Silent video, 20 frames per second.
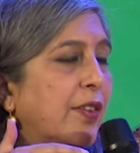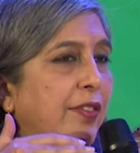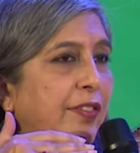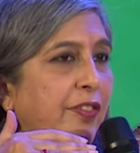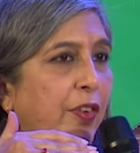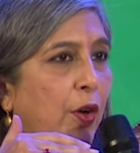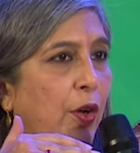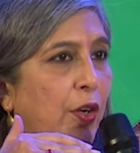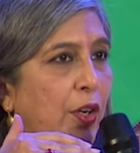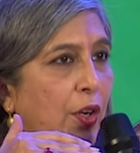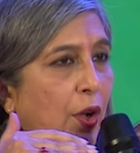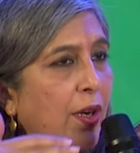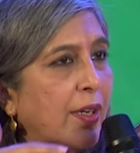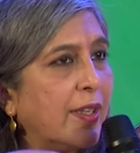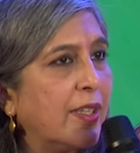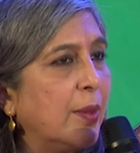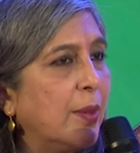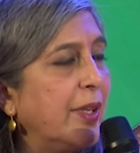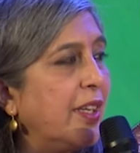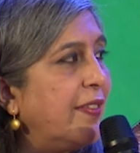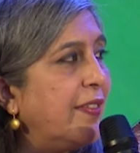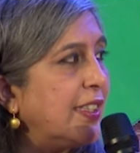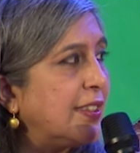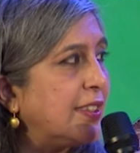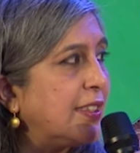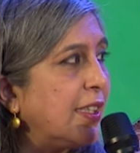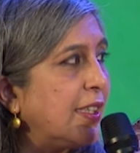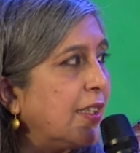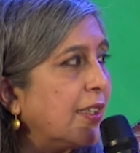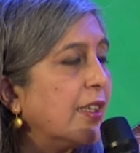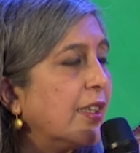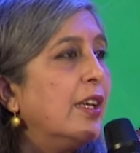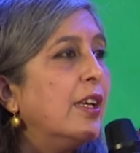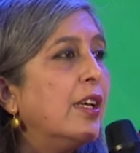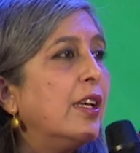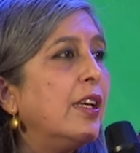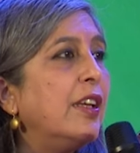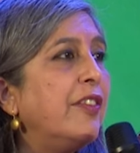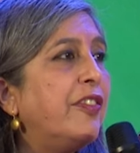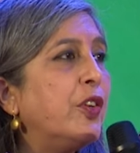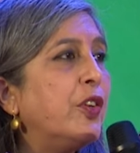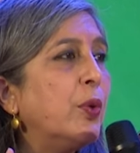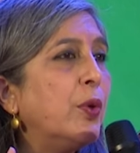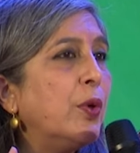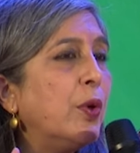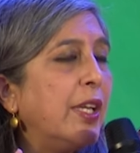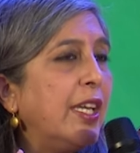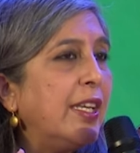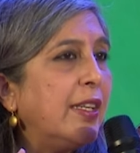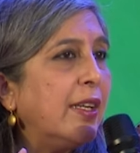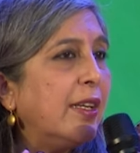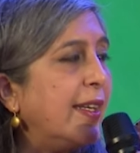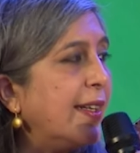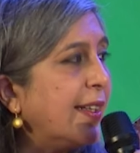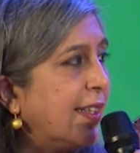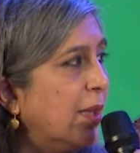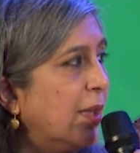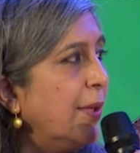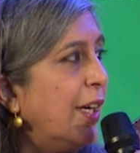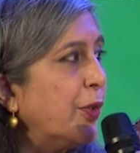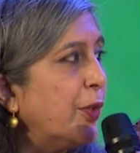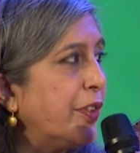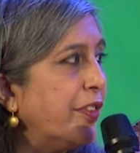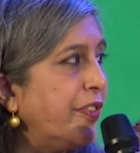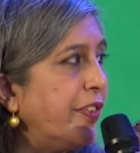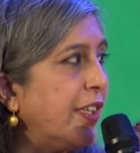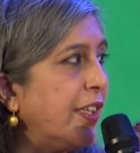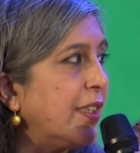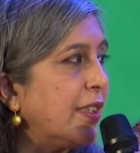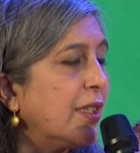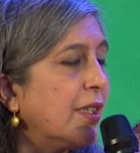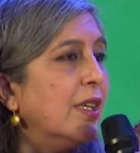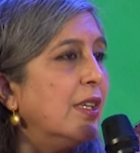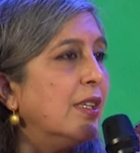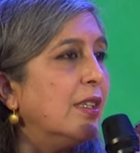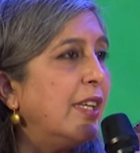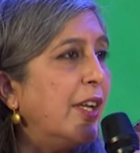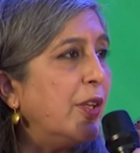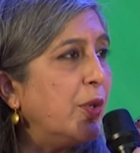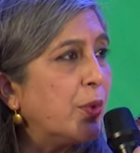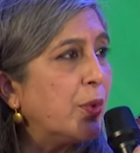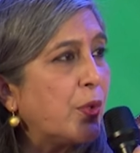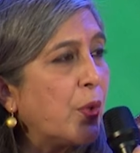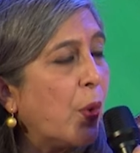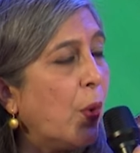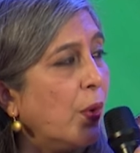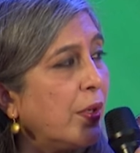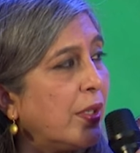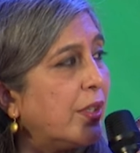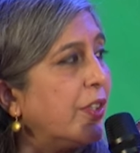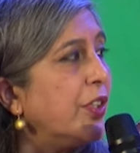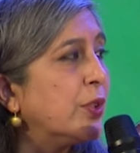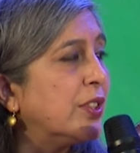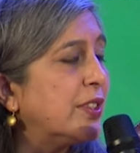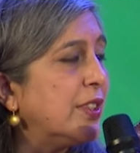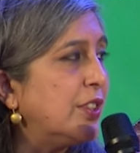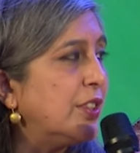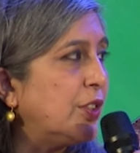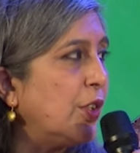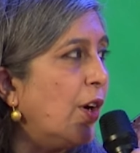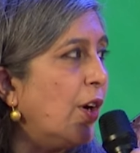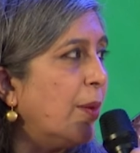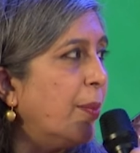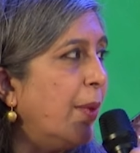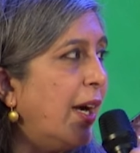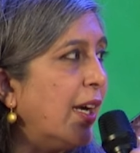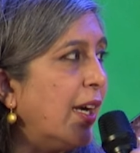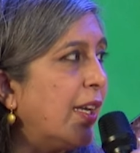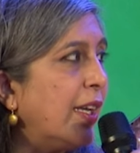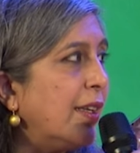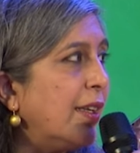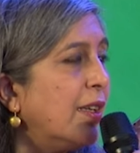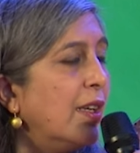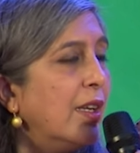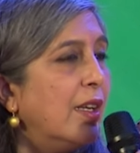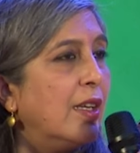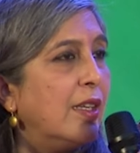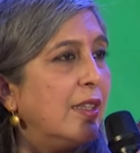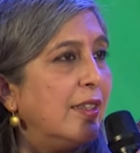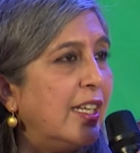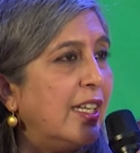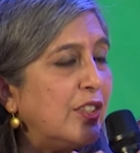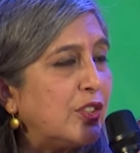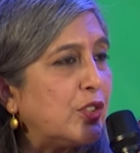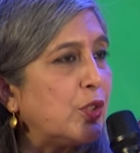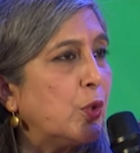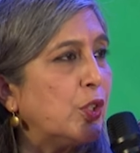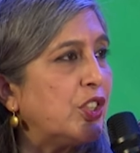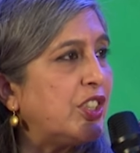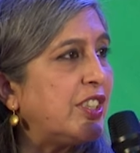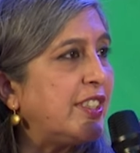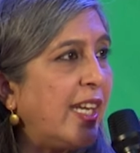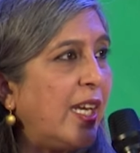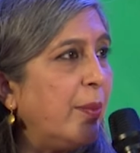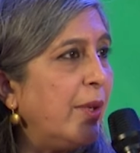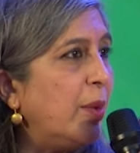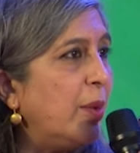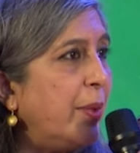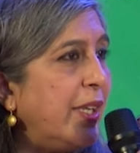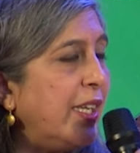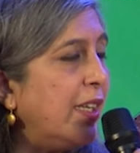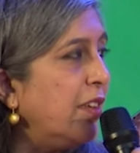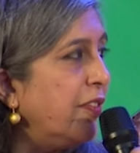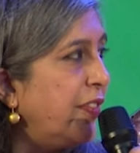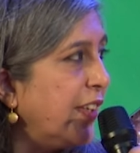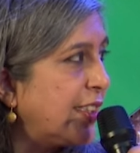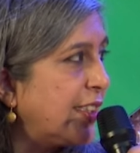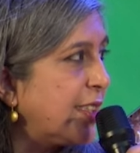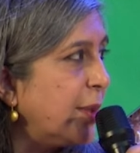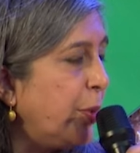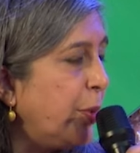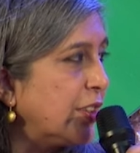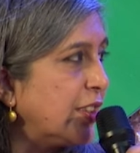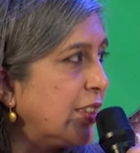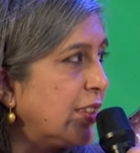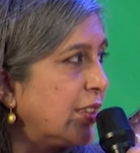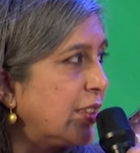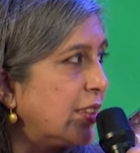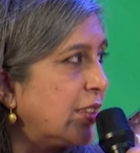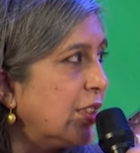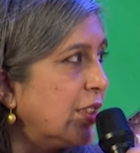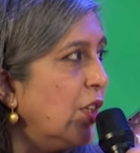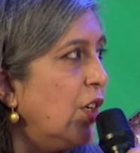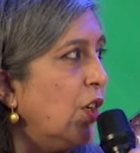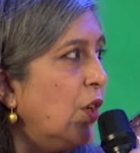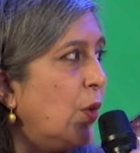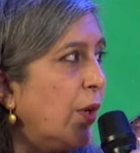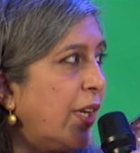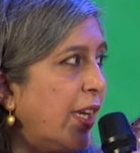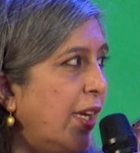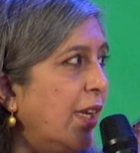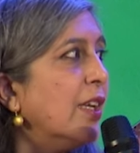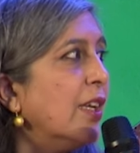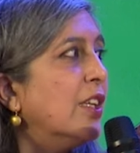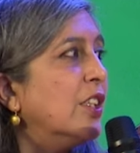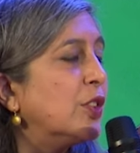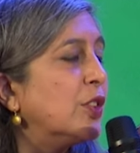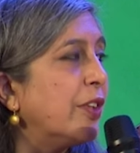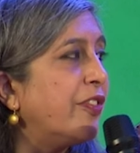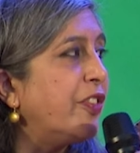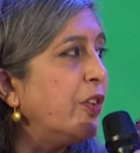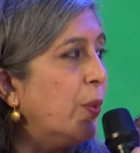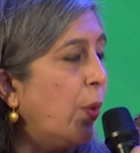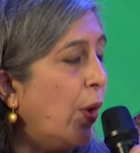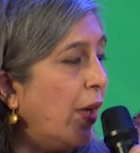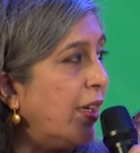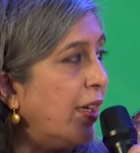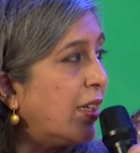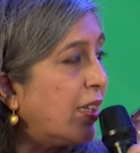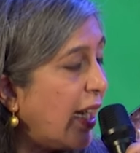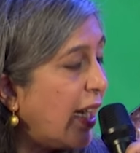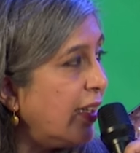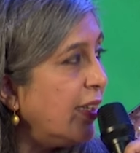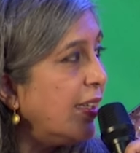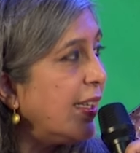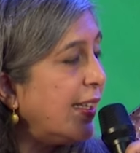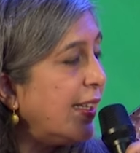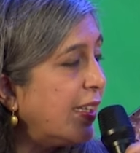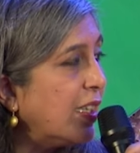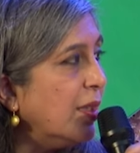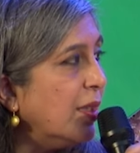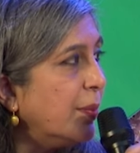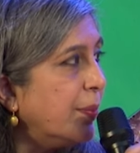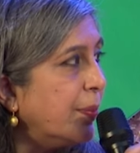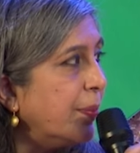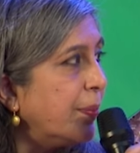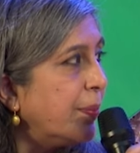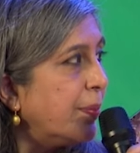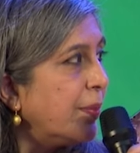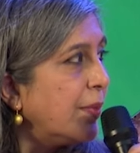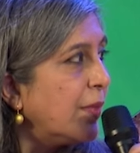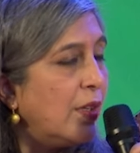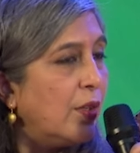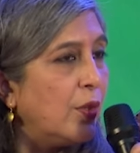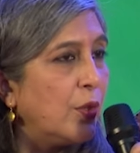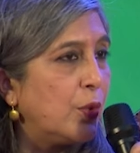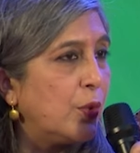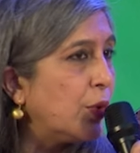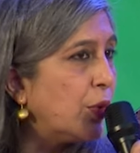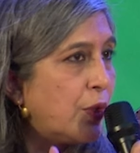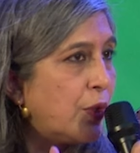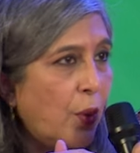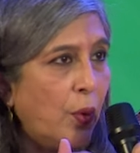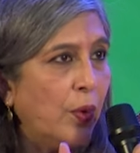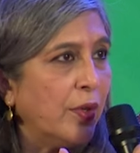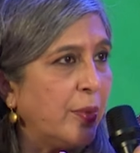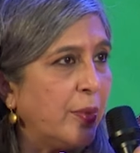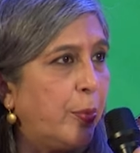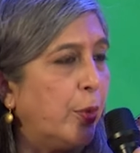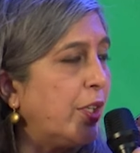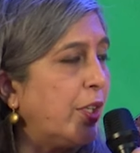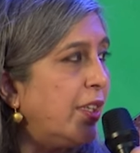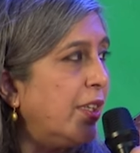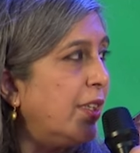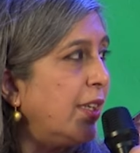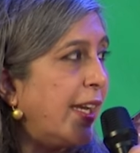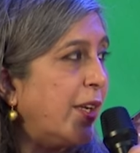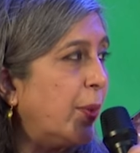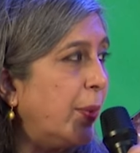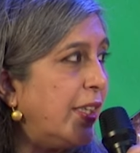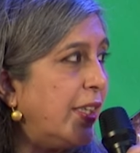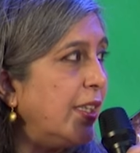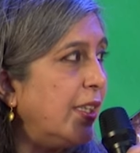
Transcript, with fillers: for long term investing. If you need an income out of it, then you don't use the stock market. Mm. There is no shame in being in fixed deposits. Okay? So if you want current income, you don't put it in equity.